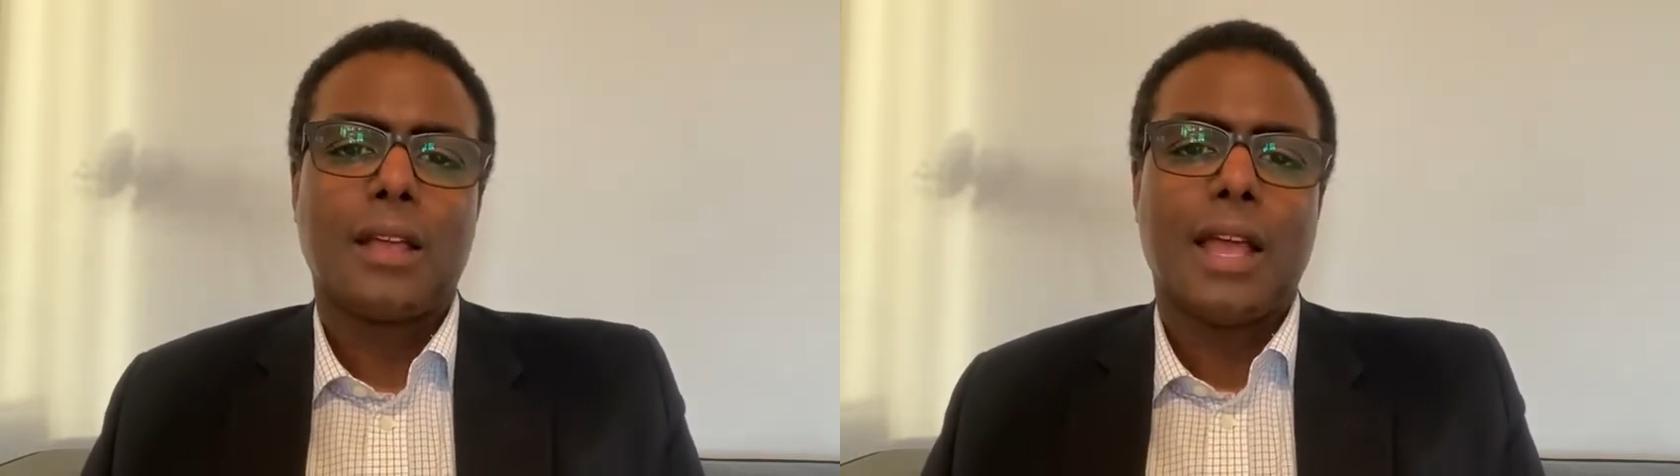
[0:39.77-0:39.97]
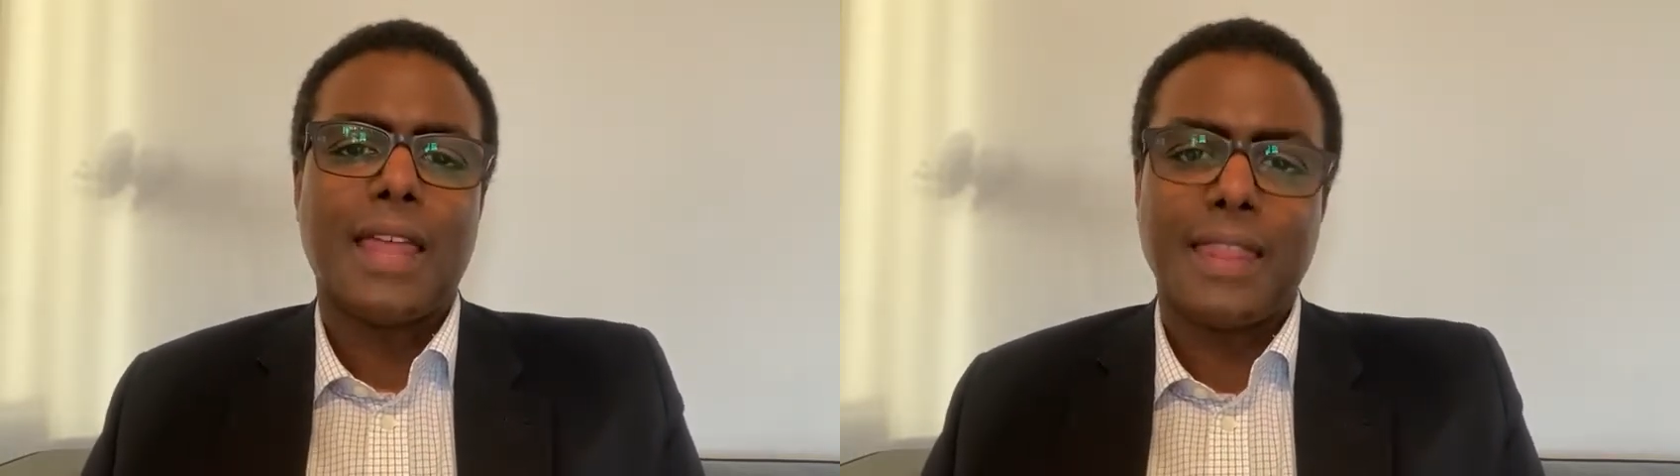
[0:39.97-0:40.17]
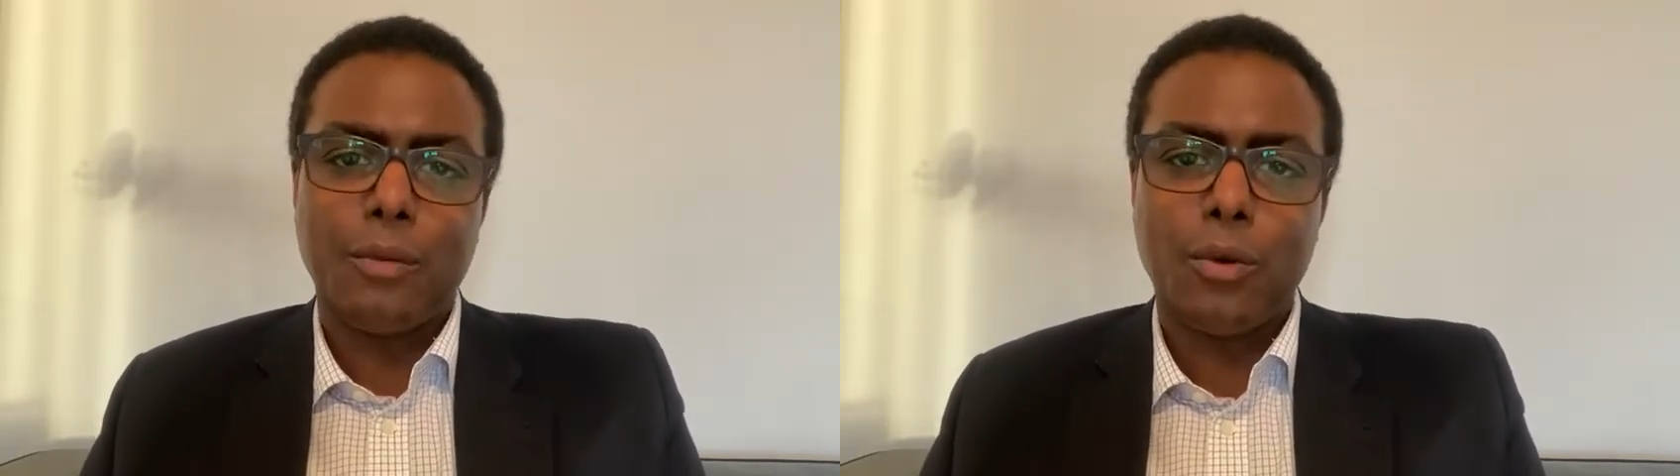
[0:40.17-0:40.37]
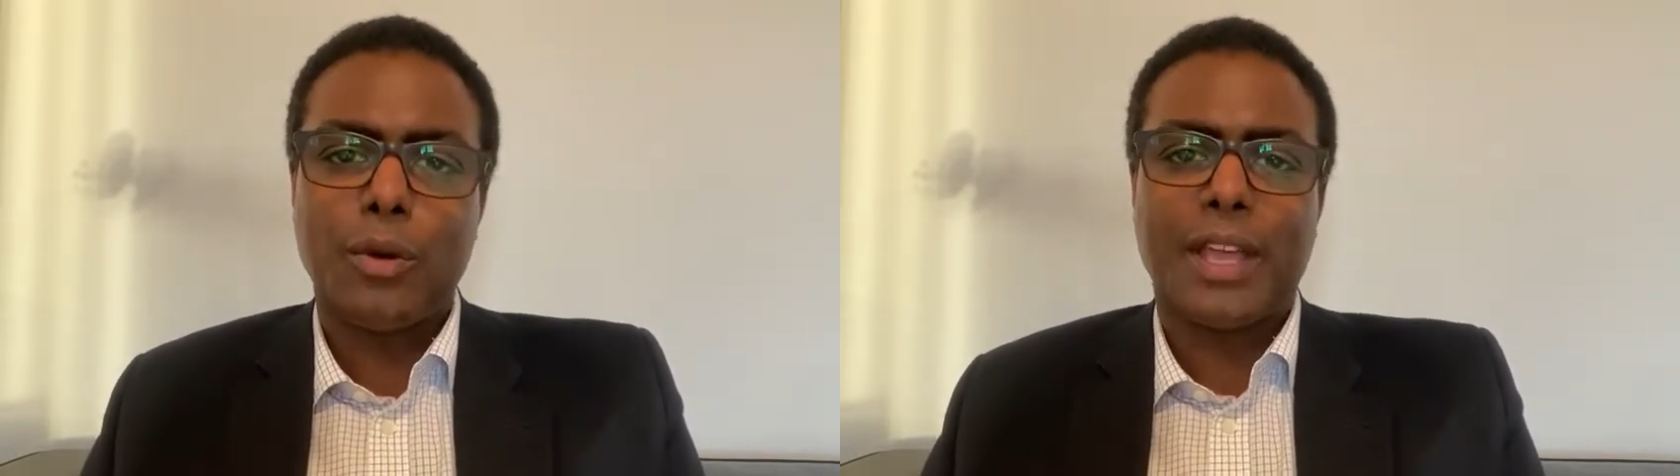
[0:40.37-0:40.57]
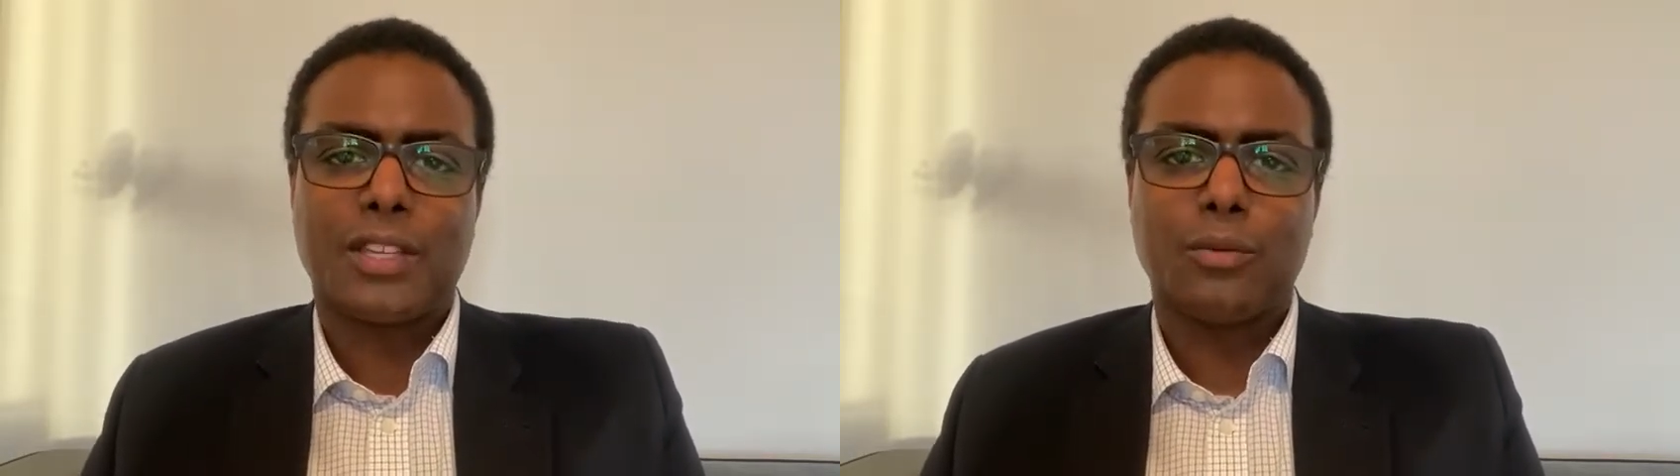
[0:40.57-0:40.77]
And then we'll
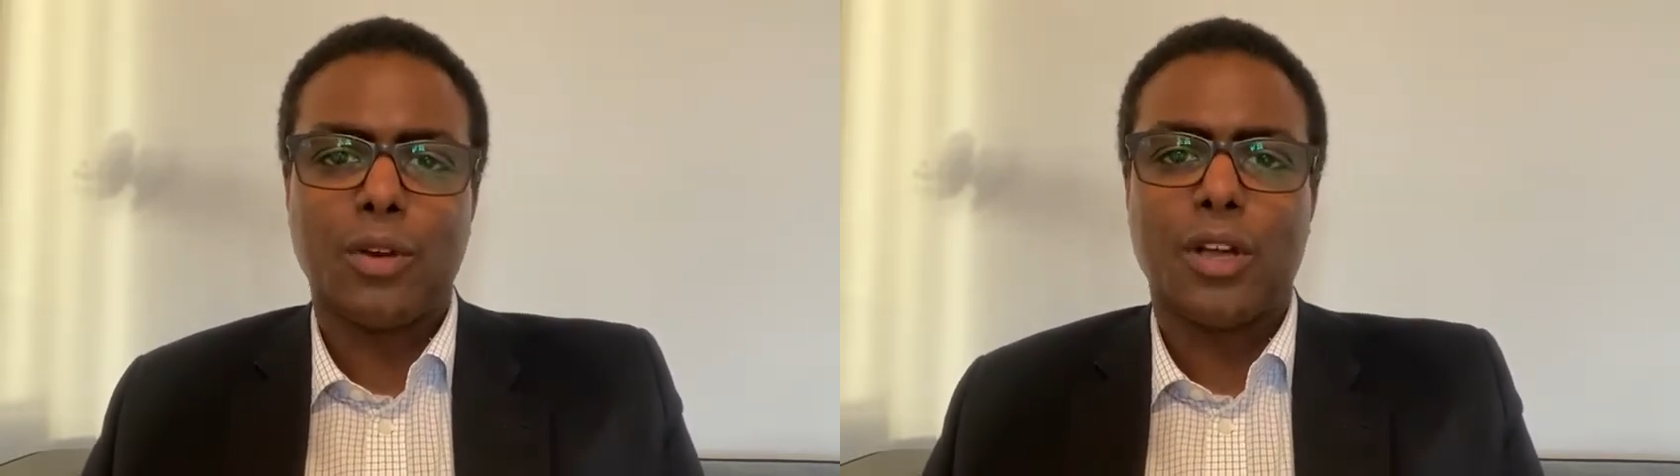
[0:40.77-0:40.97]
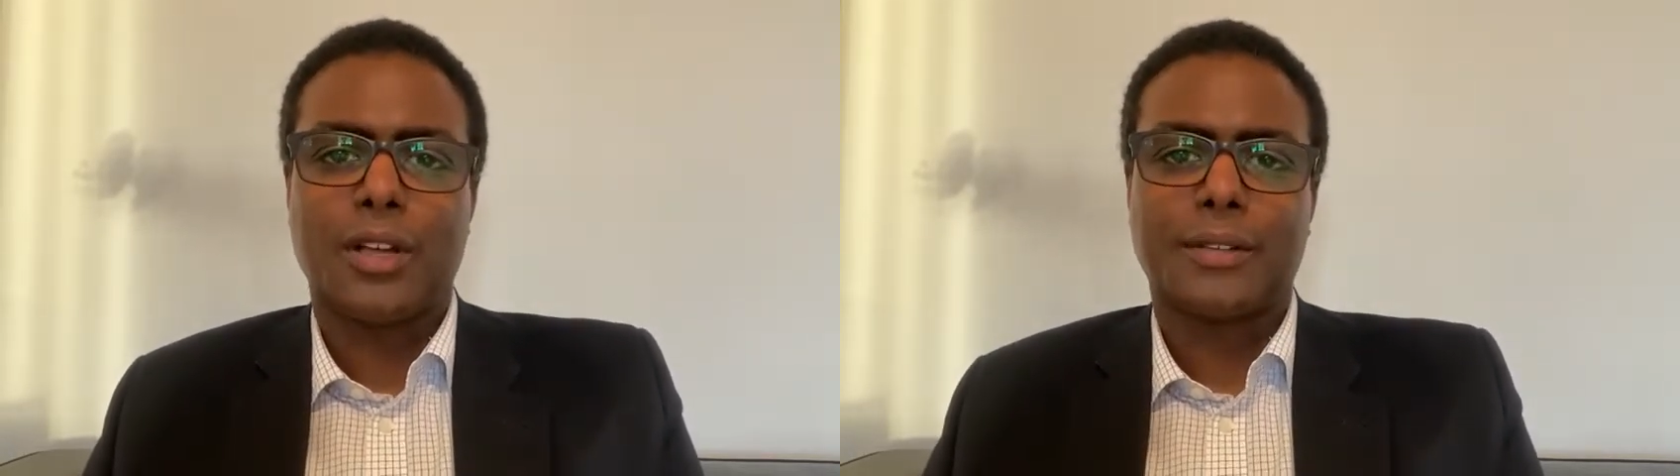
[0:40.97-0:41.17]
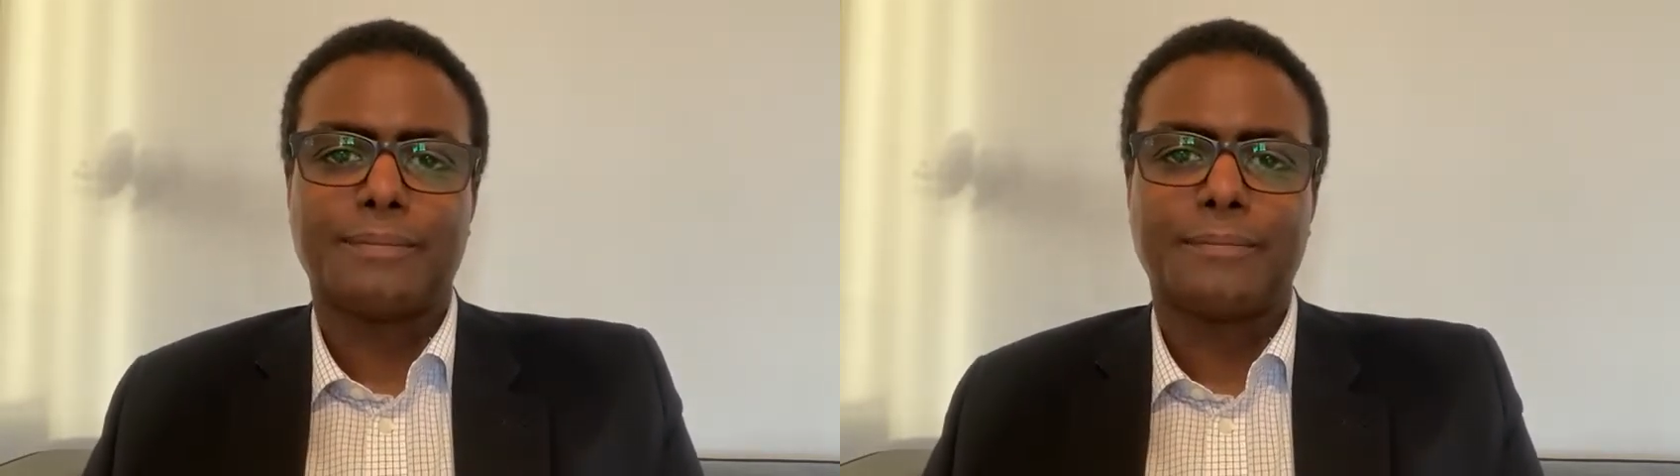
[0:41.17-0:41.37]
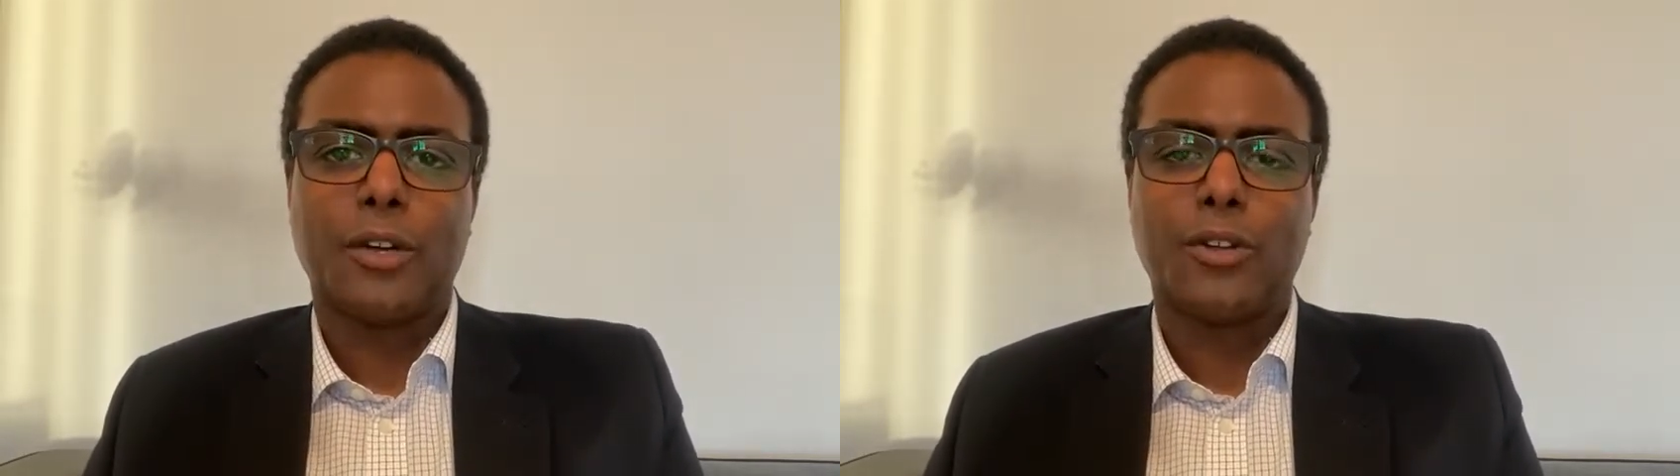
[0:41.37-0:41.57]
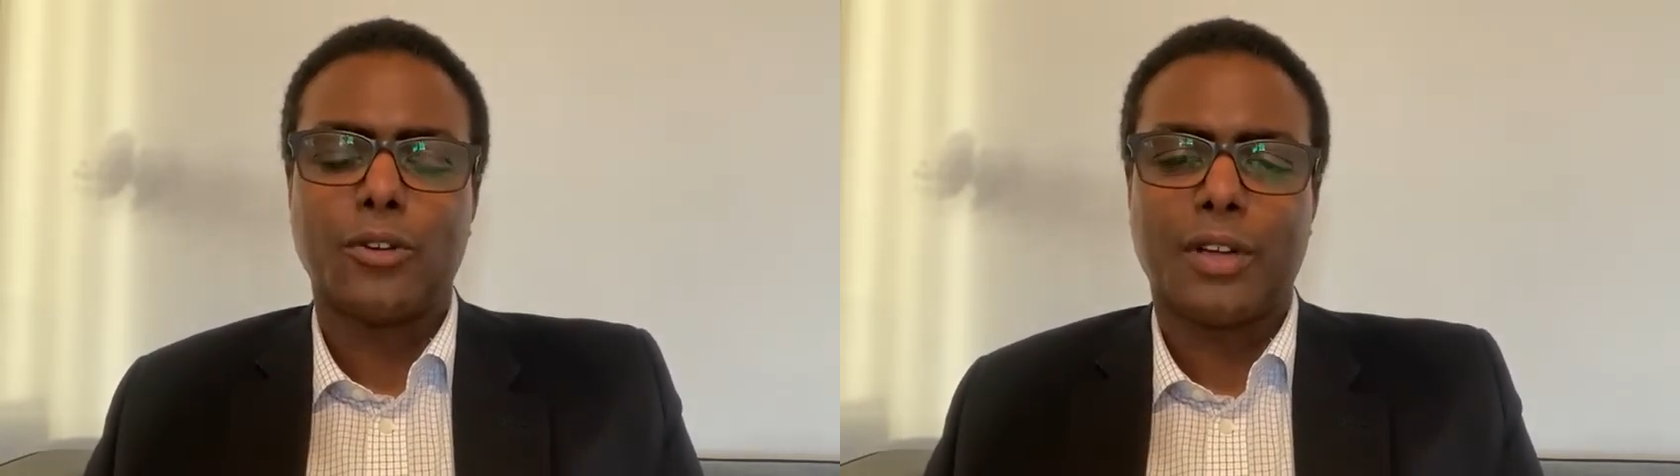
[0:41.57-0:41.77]
get to work on
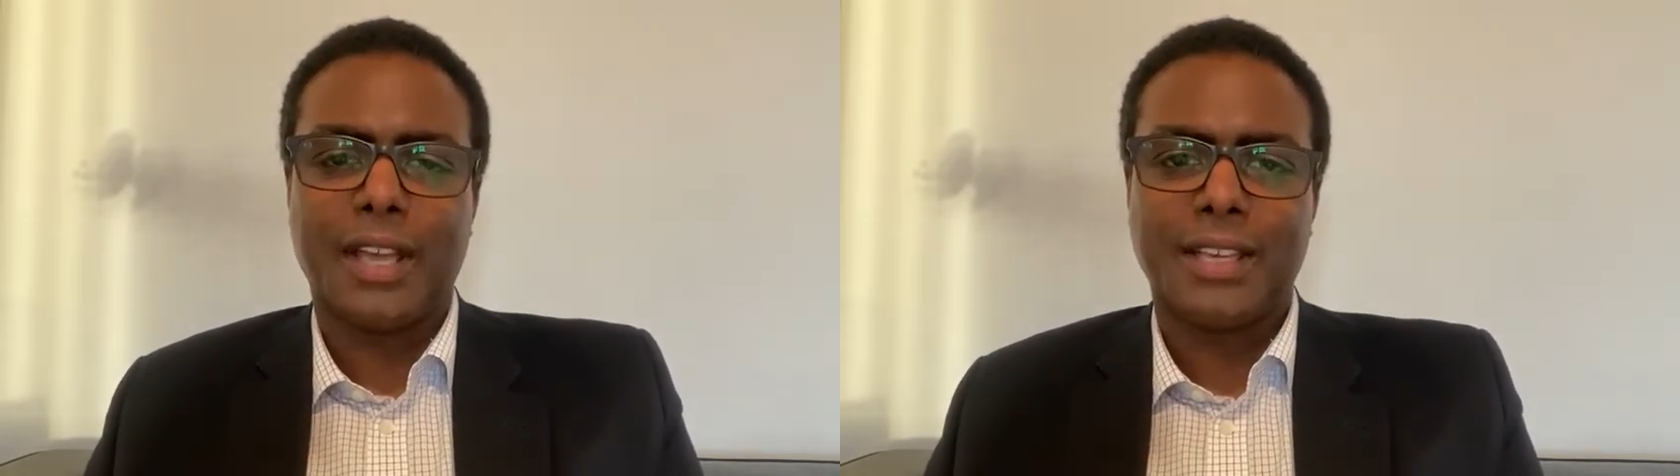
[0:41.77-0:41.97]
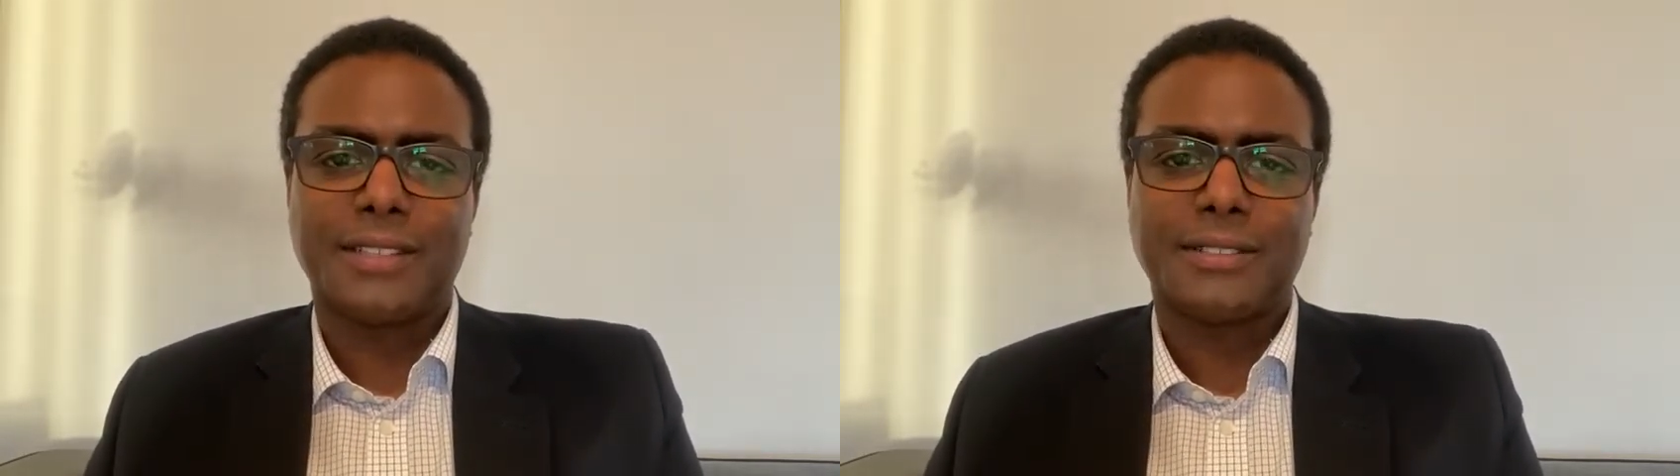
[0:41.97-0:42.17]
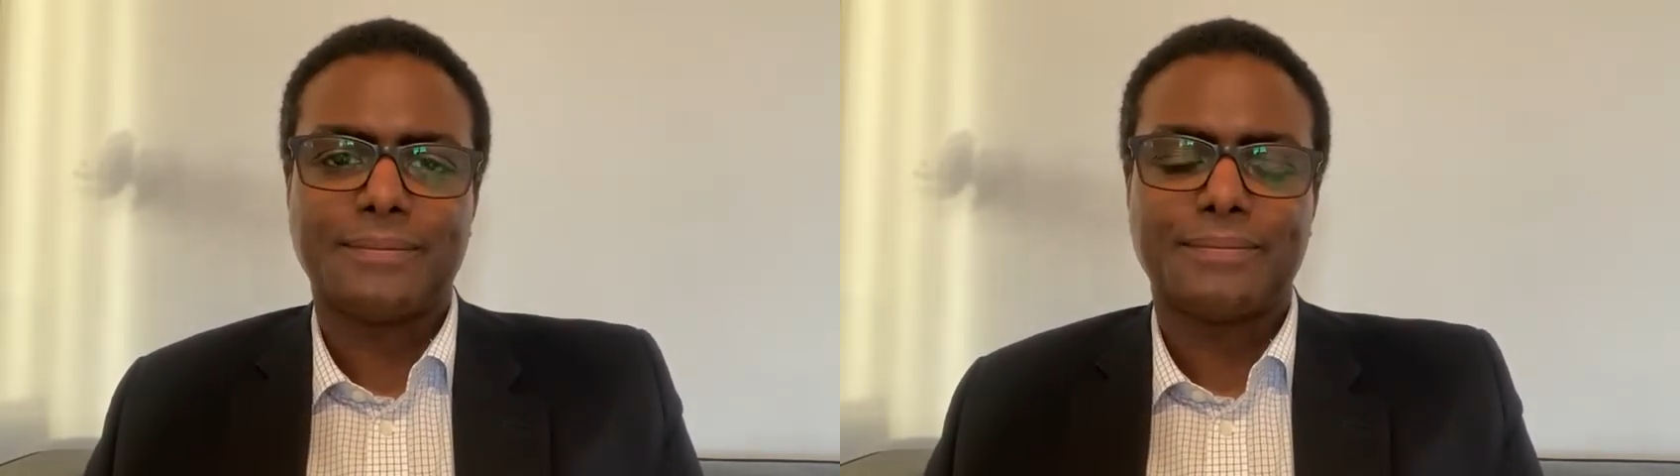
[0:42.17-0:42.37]
your case.